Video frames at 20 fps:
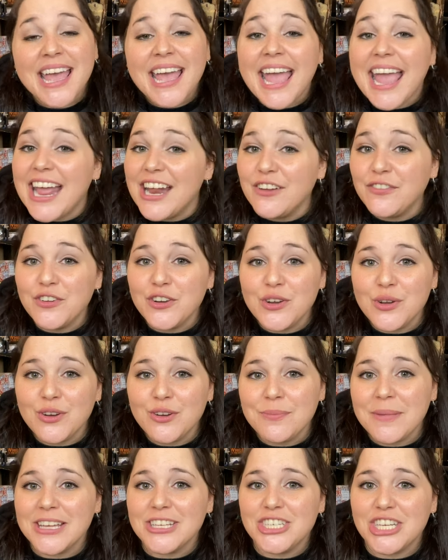And if you're new to
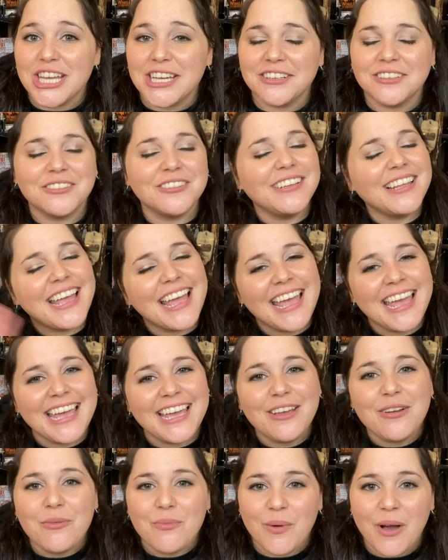my channel,
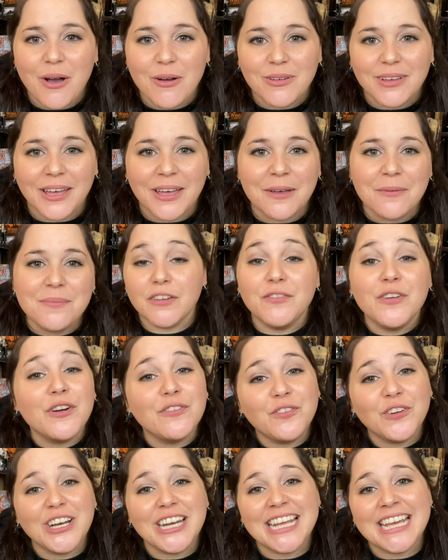hey, welcome. Feel
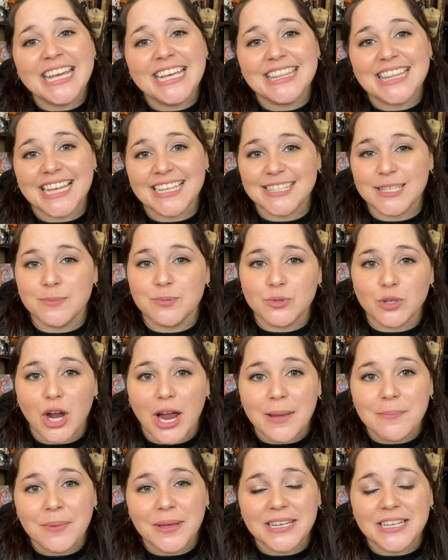free to hit that
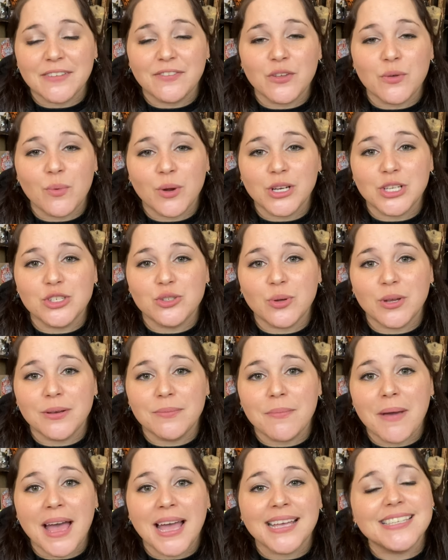subscribe button if you want to join
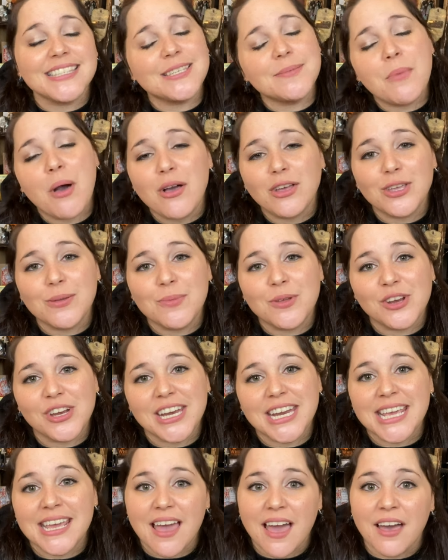my small
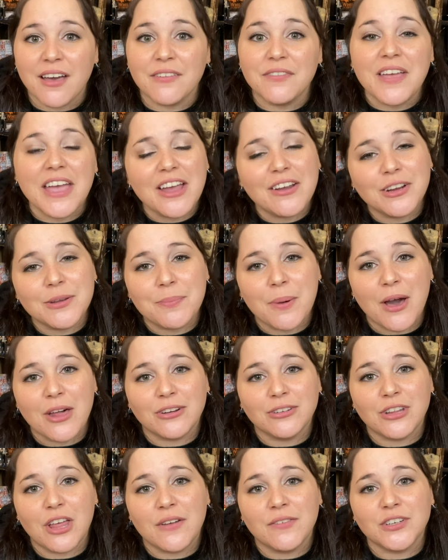community of Harry
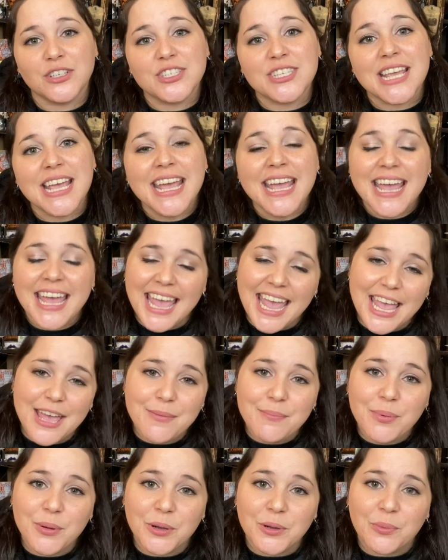Potter lovers and
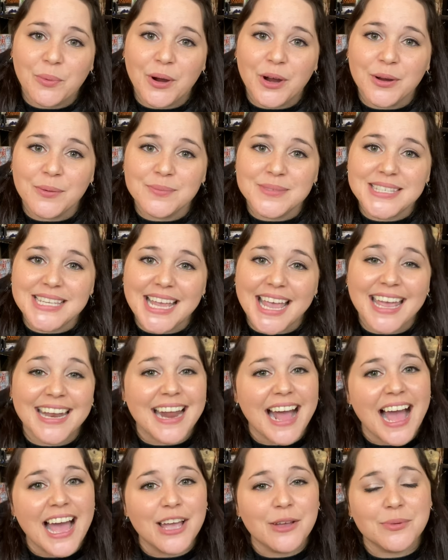bookworms. And
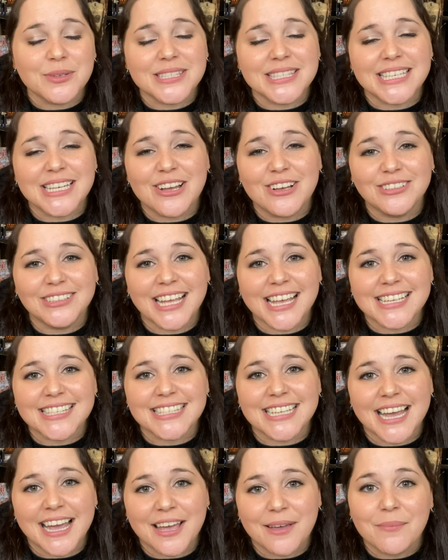I will see y'all next
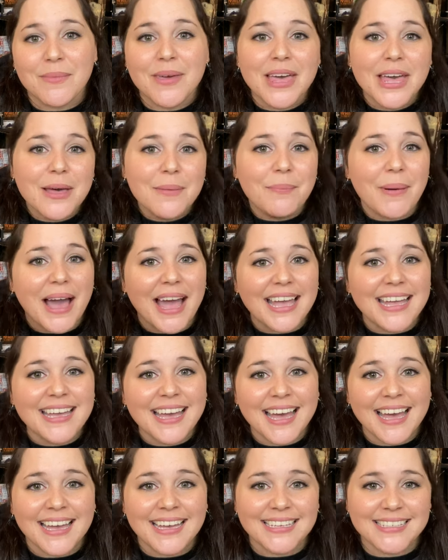time. Bye,
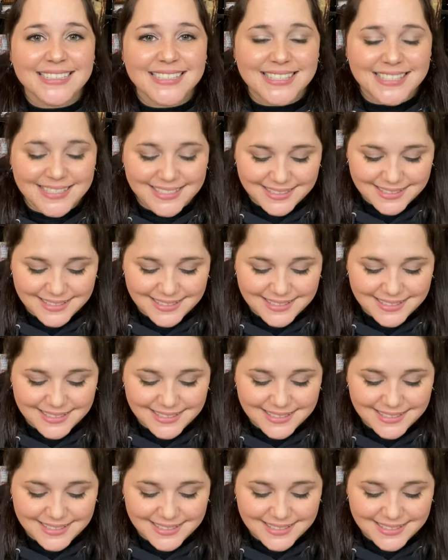guys.